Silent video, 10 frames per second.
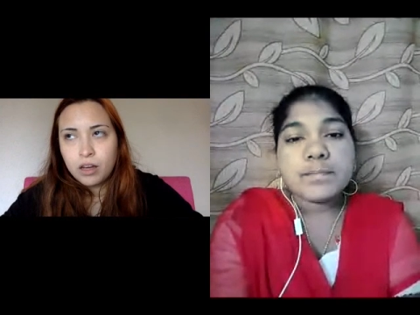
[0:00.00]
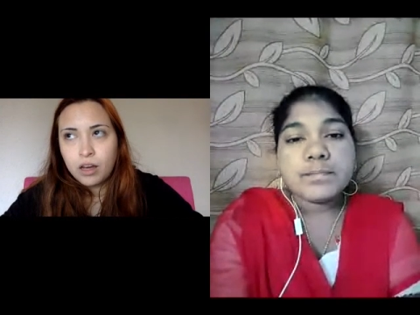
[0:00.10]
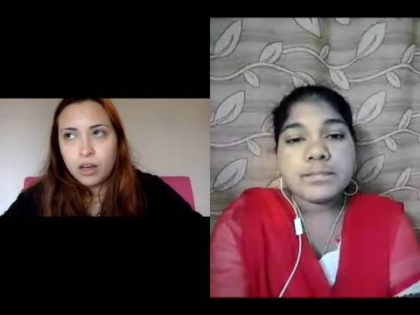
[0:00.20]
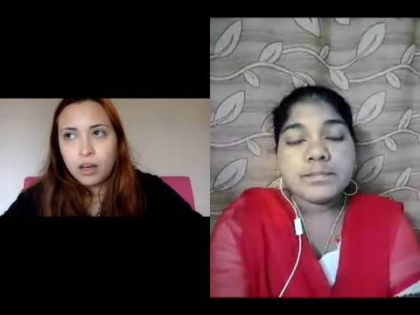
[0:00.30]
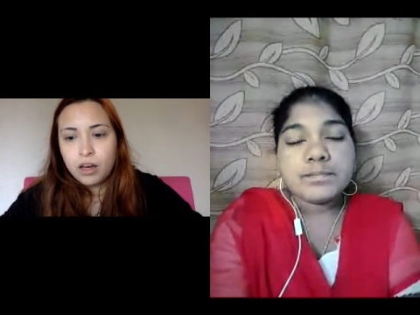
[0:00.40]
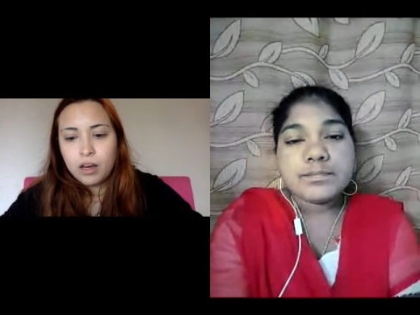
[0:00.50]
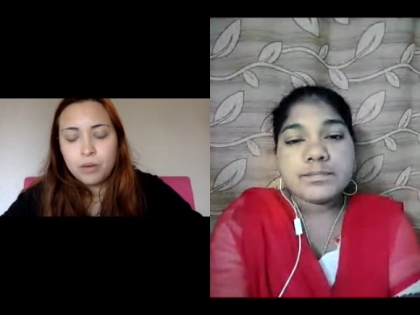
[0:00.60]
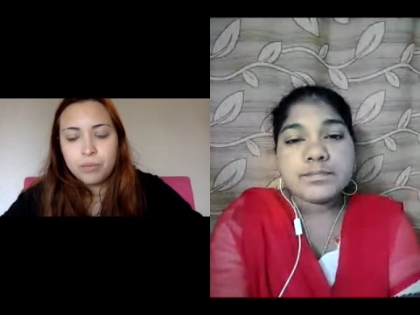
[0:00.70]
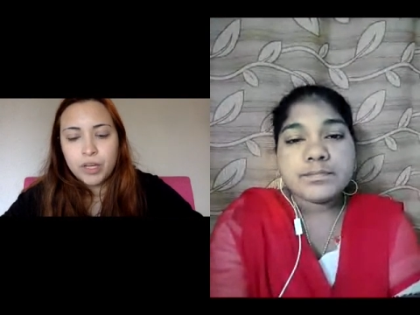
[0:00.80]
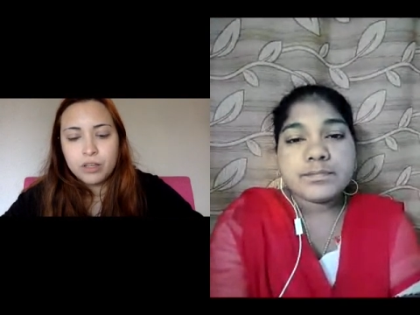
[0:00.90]

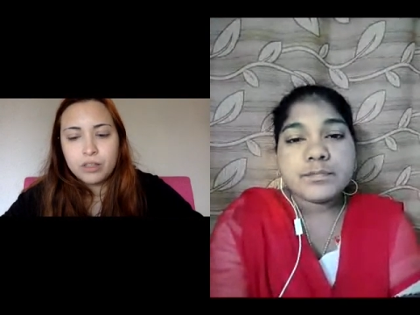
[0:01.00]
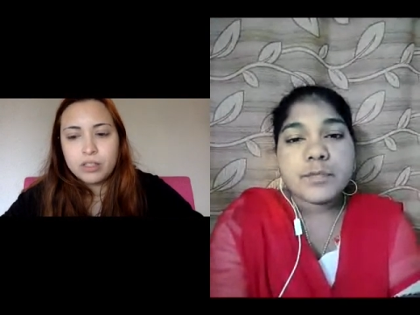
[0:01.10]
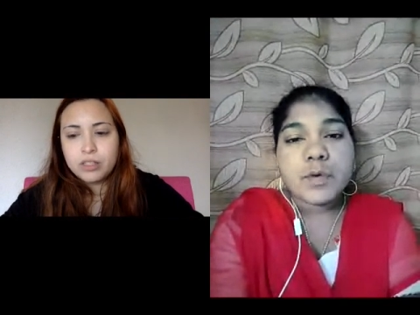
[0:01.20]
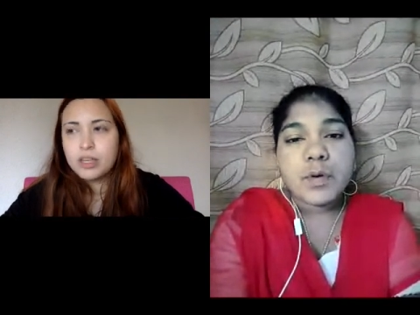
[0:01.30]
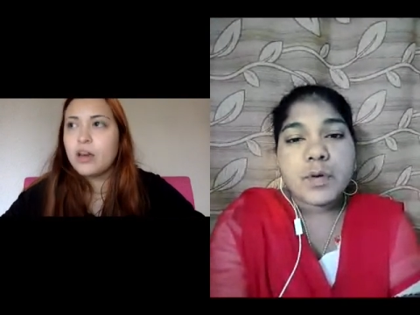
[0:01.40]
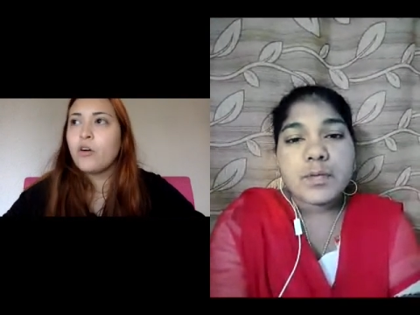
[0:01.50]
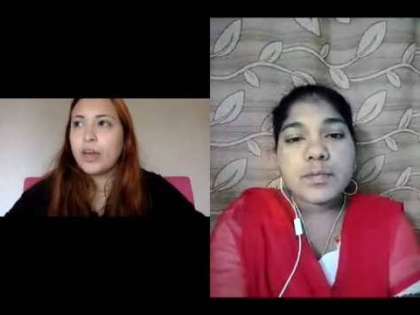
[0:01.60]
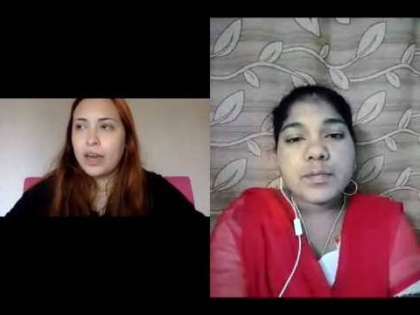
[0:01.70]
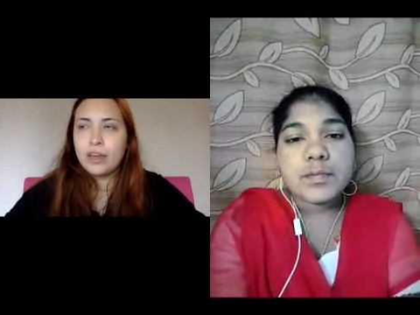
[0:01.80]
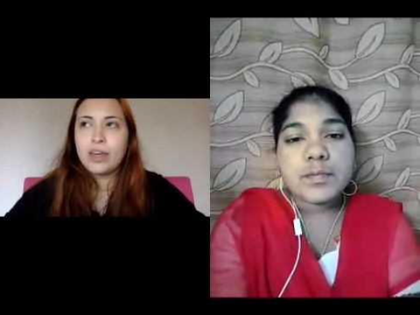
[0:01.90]

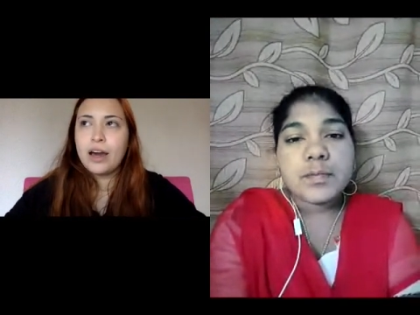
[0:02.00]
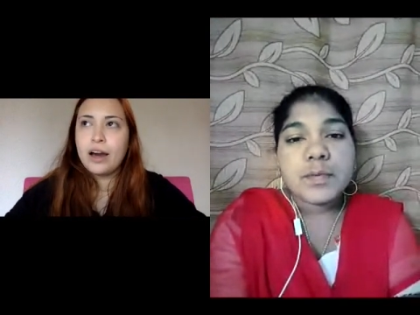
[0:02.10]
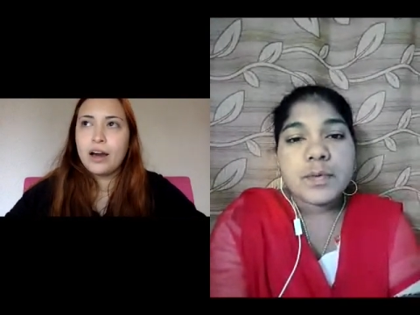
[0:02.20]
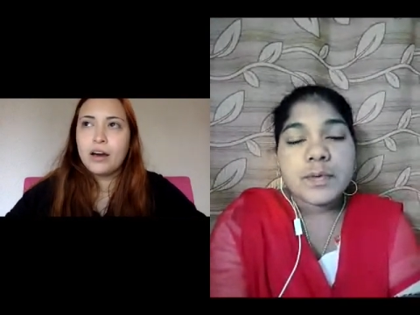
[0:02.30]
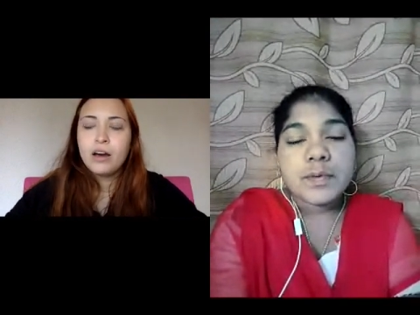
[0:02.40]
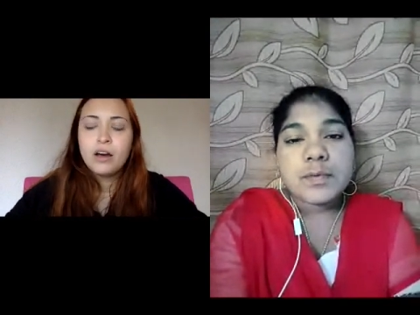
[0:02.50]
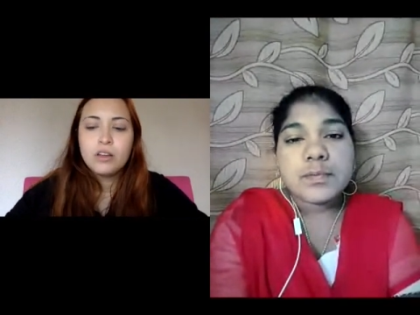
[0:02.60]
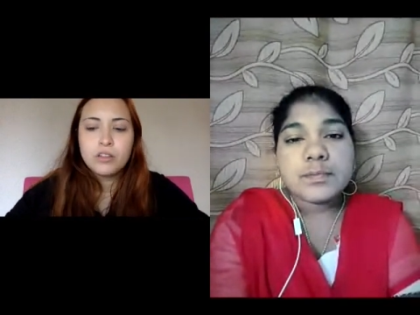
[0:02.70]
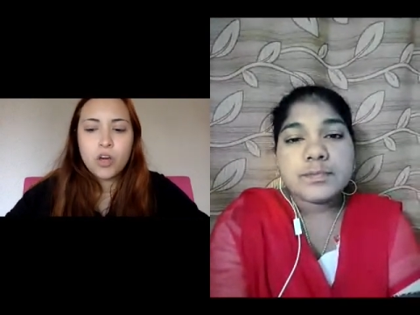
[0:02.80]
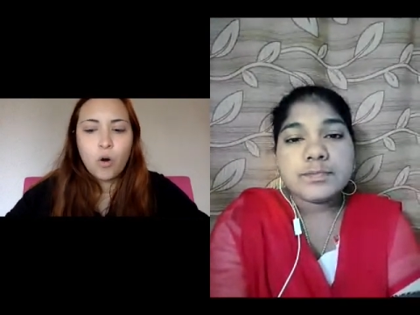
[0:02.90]
Speaker 1: Okay, yeah.
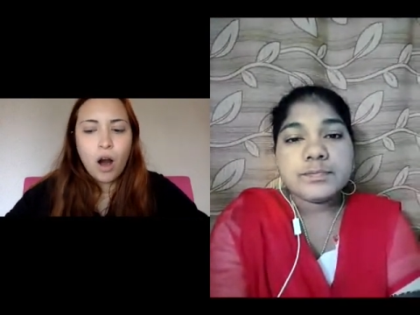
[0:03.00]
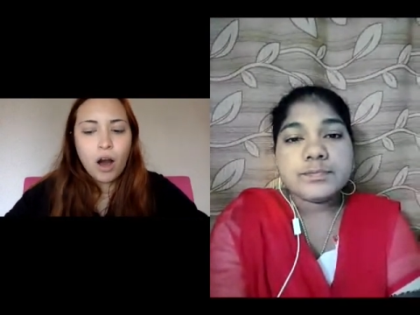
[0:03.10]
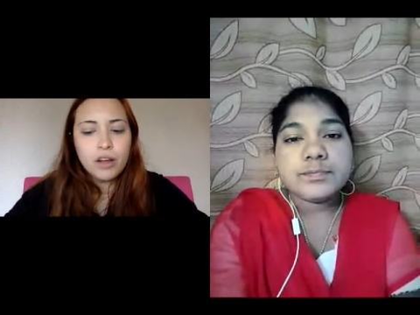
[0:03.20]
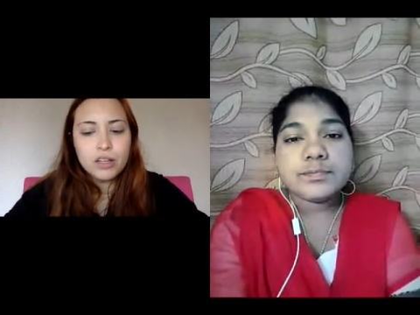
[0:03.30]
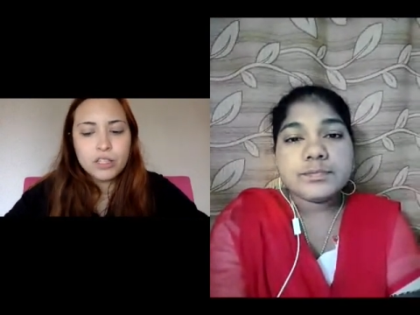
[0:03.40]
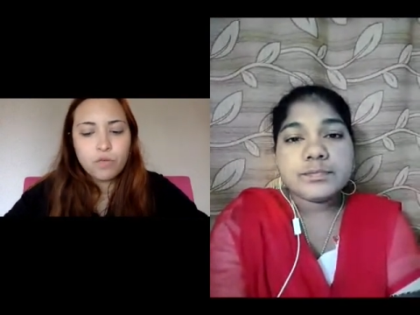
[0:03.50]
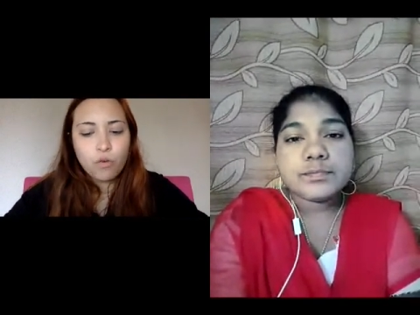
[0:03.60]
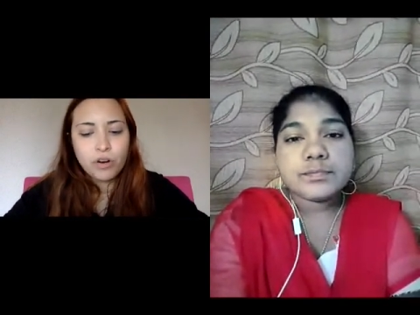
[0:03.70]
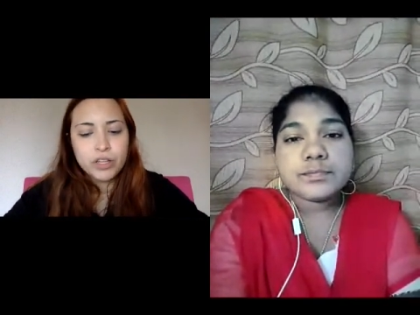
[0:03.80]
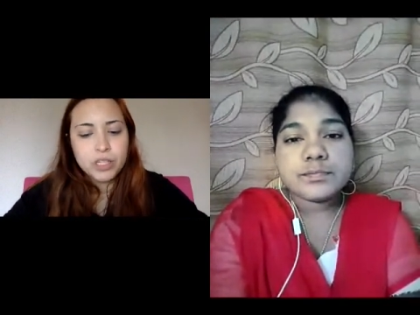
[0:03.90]
So on is
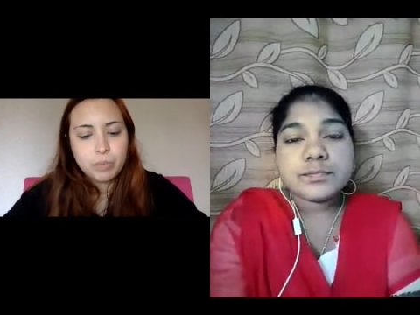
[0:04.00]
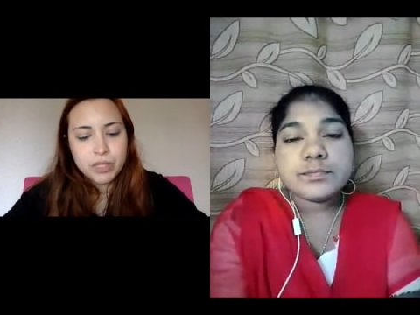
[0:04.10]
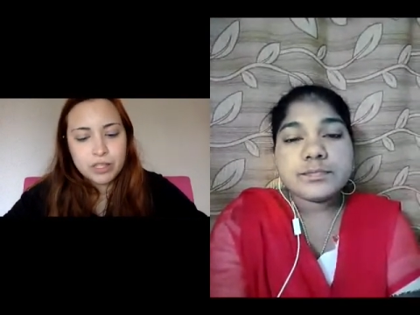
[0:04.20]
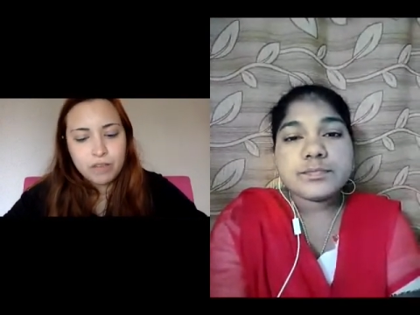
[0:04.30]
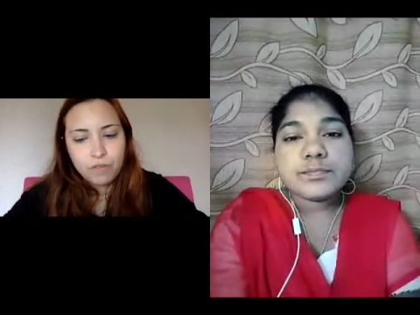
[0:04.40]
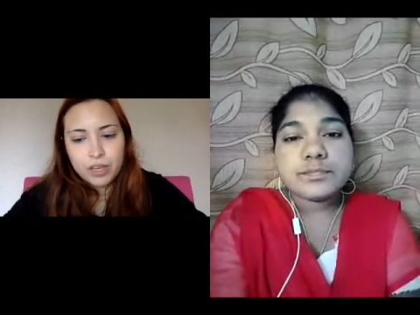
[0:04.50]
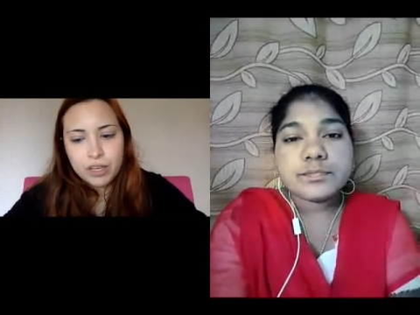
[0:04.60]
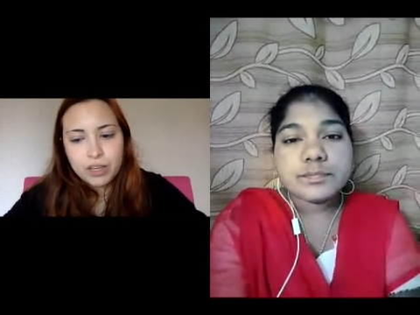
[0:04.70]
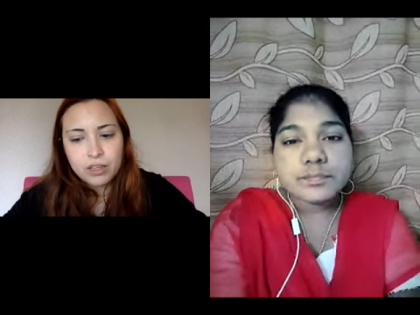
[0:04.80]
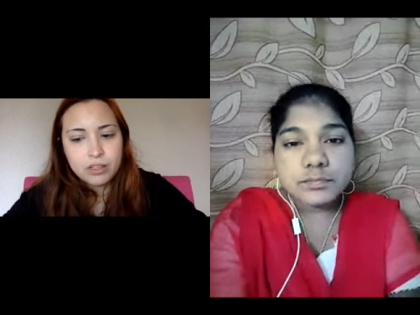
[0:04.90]
for a
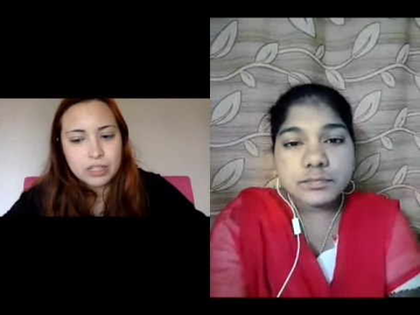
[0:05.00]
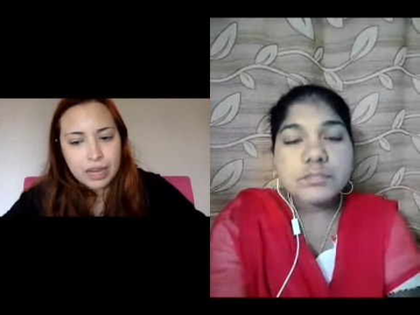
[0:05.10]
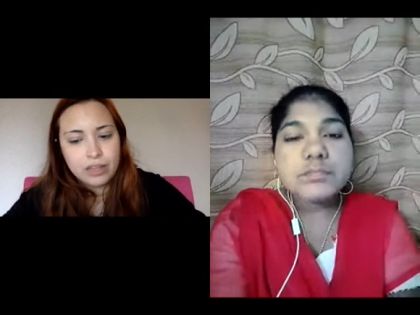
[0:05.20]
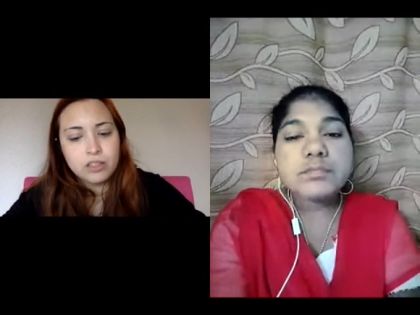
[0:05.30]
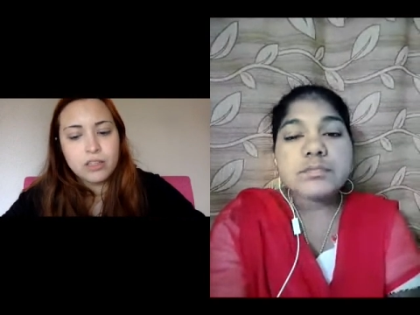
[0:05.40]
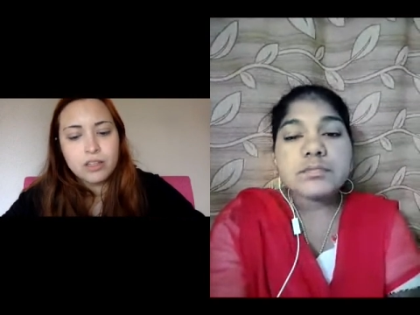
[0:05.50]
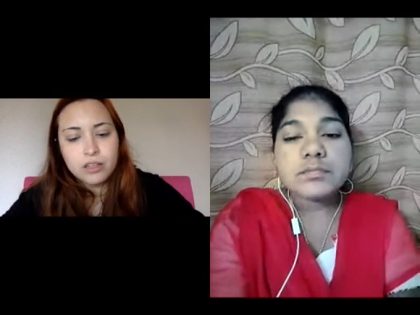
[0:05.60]
specific date.